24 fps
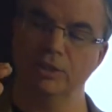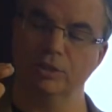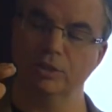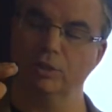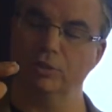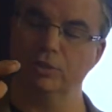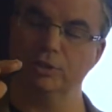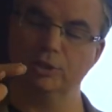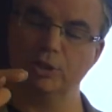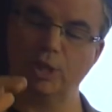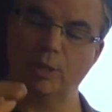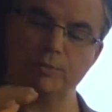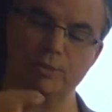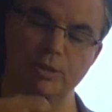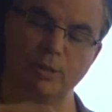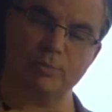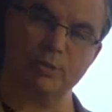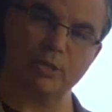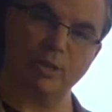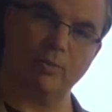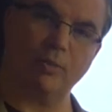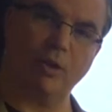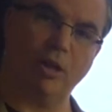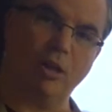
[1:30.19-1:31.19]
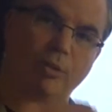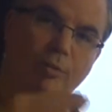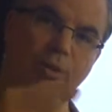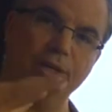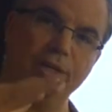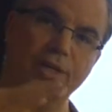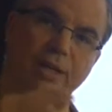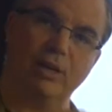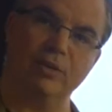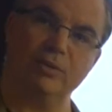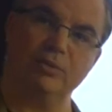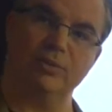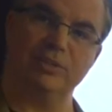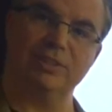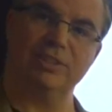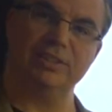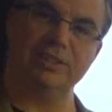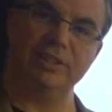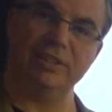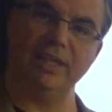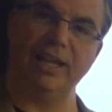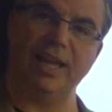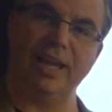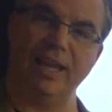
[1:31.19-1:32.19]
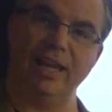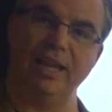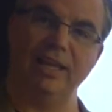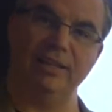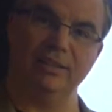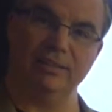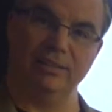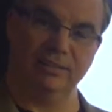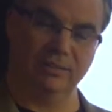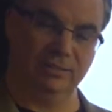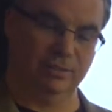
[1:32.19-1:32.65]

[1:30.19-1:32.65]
goes chop, chop, chop, all the way down to a C8